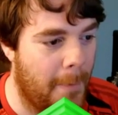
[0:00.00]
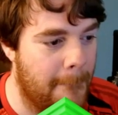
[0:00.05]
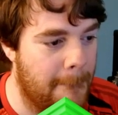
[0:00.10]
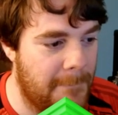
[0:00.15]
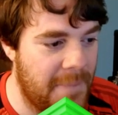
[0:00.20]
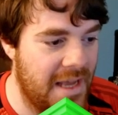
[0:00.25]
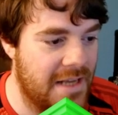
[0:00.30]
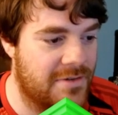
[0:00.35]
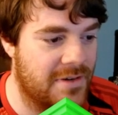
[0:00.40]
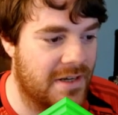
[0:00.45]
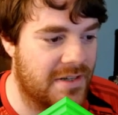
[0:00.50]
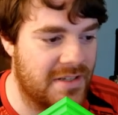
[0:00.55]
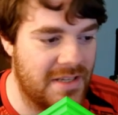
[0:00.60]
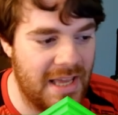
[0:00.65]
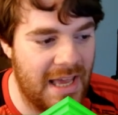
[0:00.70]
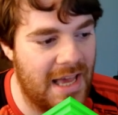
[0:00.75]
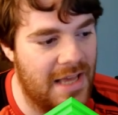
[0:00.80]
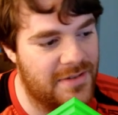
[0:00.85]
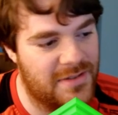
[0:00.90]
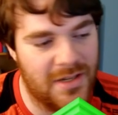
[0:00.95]
Beatrix,
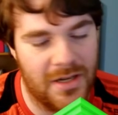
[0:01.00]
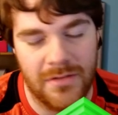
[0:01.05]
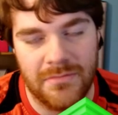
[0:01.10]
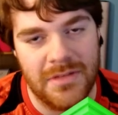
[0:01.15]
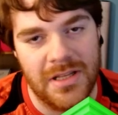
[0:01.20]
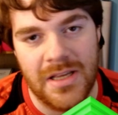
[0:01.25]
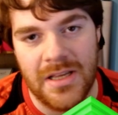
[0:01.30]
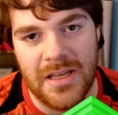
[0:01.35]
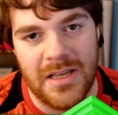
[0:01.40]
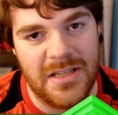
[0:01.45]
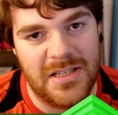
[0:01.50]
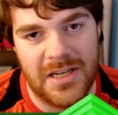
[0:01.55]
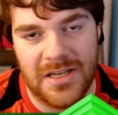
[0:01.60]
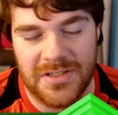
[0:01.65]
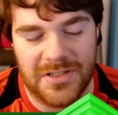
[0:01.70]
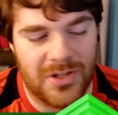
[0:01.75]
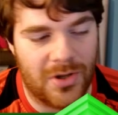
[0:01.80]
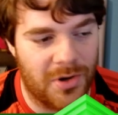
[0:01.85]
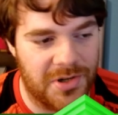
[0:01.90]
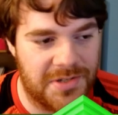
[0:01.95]
yeah, so she
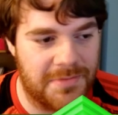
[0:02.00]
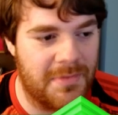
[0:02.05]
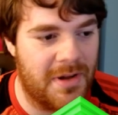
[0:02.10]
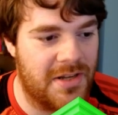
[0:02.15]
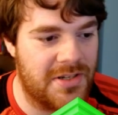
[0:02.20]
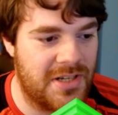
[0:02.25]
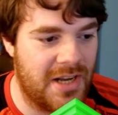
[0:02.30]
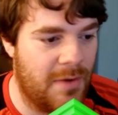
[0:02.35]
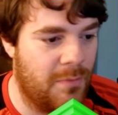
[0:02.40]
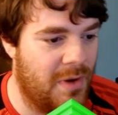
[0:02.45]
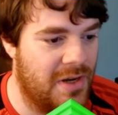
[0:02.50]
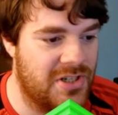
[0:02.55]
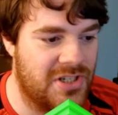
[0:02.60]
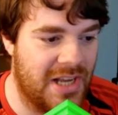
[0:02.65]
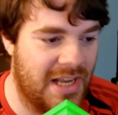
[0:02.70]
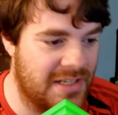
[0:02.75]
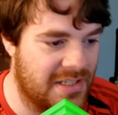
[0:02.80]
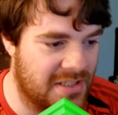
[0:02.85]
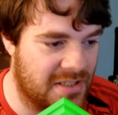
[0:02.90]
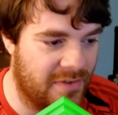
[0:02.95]
doesn't cost much, and when she
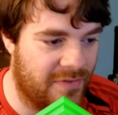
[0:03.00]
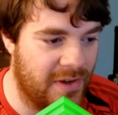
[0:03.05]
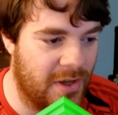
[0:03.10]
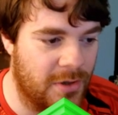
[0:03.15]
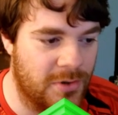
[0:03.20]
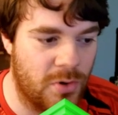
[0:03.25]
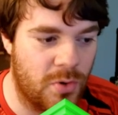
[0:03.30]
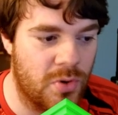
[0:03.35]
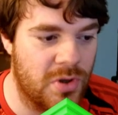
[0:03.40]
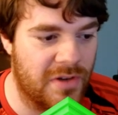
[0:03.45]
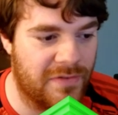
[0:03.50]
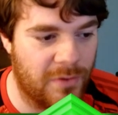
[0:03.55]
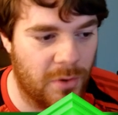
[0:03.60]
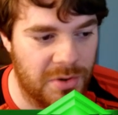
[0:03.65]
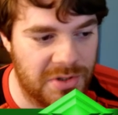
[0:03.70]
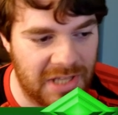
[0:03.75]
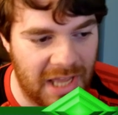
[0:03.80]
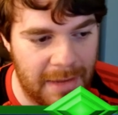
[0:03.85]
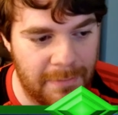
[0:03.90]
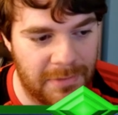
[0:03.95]
enters the field, all your
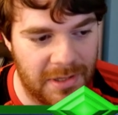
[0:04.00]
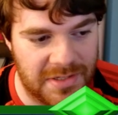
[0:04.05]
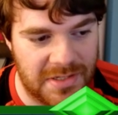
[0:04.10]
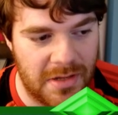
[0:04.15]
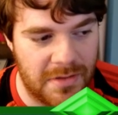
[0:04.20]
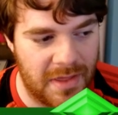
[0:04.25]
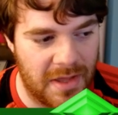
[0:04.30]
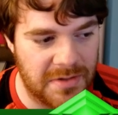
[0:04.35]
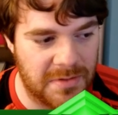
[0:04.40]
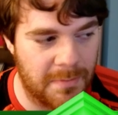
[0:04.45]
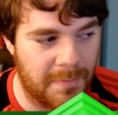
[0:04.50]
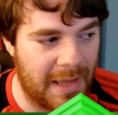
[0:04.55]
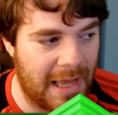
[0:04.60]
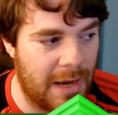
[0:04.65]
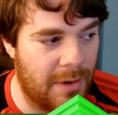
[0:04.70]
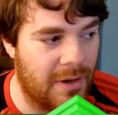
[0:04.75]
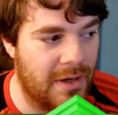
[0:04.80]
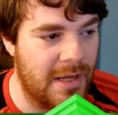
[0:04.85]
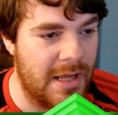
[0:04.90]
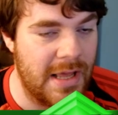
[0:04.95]
forwards gain plus 2,000
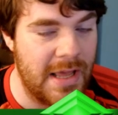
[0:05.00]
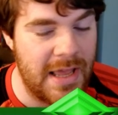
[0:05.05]
power.